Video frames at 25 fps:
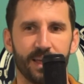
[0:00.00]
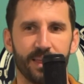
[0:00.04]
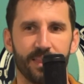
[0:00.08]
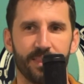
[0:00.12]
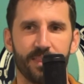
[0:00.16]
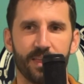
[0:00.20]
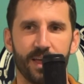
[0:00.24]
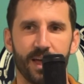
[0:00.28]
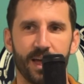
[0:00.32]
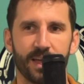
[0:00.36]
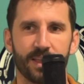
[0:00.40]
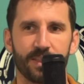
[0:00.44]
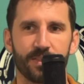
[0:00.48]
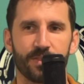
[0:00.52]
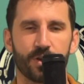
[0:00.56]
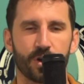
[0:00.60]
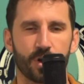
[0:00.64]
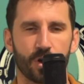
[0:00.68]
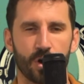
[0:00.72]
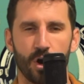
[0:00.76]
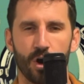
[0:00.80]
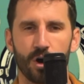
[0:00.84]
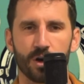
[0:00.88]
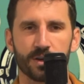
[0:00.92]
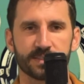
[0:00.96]
that the
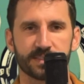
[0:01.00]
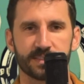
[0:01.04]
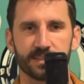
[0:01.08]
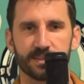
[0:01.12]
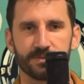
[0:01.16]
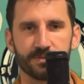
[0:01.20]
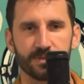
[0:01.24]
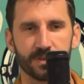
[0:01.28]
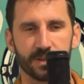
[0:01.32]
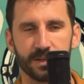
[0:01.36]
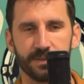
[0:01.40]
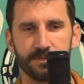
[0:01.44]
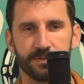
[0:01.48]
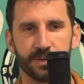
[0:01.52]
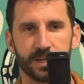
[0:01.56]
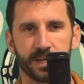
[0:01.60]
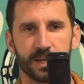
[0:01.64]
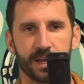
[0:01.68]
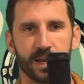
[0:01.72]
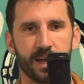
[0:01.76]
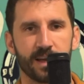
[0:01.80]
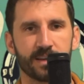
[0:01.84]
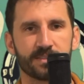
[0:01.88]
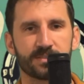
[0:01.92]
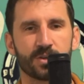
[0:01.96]
cost of living
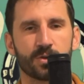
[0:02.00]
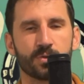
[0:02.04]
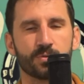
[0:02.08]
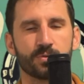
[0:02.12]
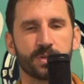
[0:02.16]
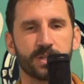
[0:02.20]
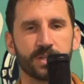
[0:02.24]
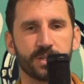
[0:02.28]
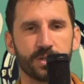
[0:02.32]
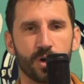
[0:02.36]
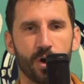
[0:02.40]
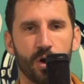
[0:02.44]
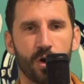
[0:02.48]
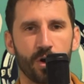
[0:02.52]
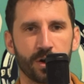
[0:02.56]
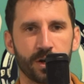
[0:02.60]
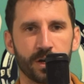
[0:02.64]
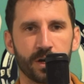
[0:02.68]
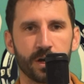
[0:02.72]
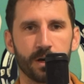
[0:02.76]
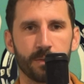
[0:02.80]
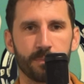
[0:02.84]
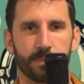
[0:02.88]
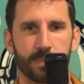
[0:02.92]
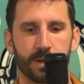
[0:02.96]
has only gone
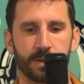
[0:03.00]
up